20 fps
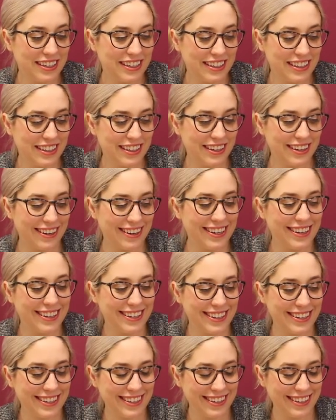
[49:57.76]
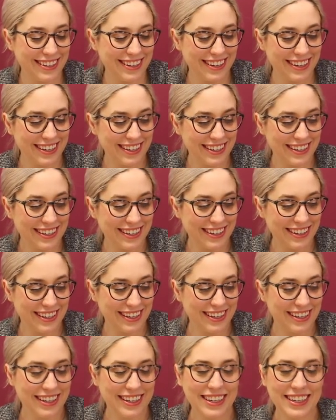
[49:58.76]

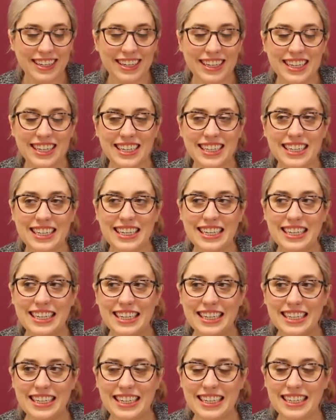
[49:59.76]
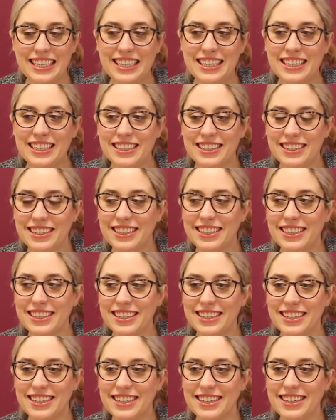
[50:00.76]

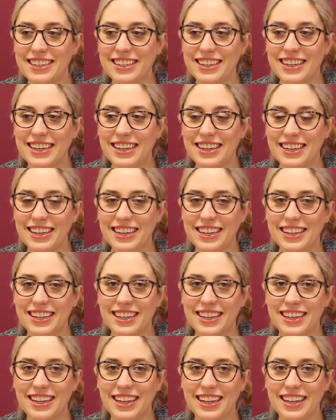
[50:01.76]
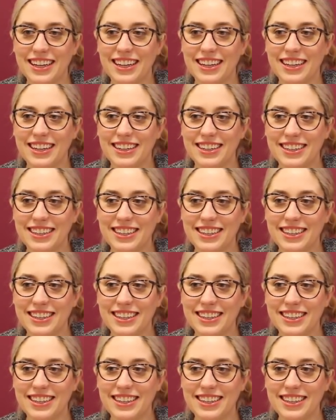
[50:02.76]
[no speech]